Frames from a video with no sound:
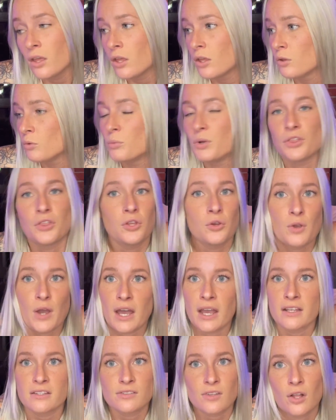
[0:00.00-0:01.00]
with you
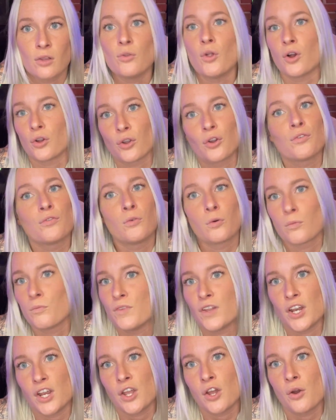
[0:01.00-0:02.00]
guys, a longer form
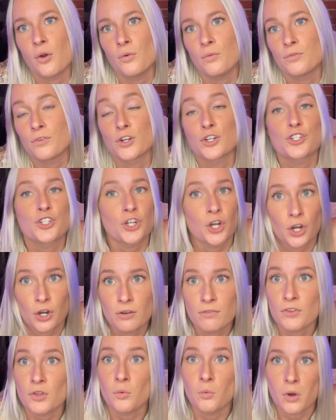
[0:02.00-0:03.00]
video for sure
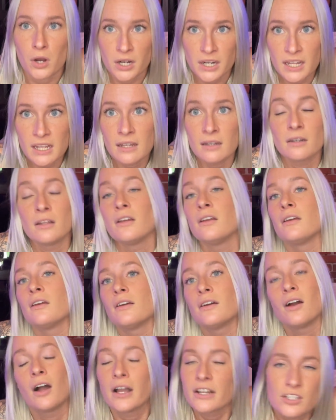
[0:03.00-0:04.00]
if you want it.
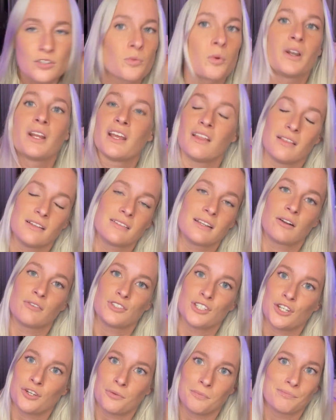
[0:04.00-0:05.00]
I just want to get this out
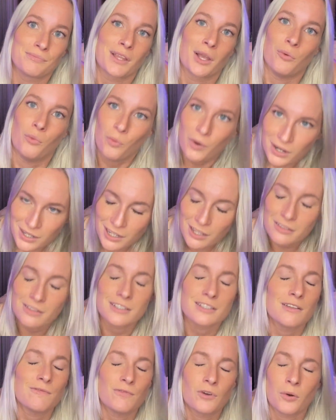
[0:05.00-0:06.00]
to you. I want to get
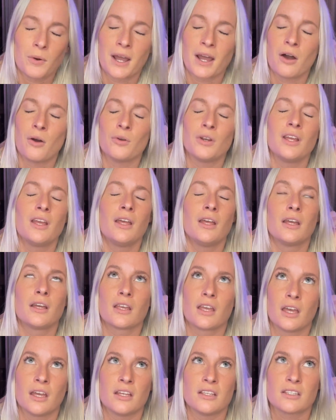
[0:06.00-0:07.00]
this info out
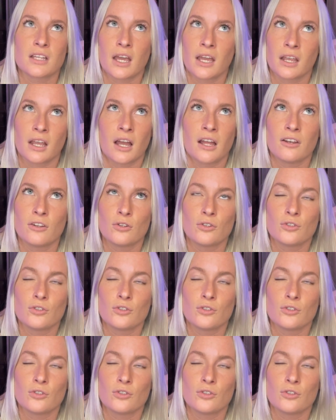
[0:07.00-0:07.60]
because I got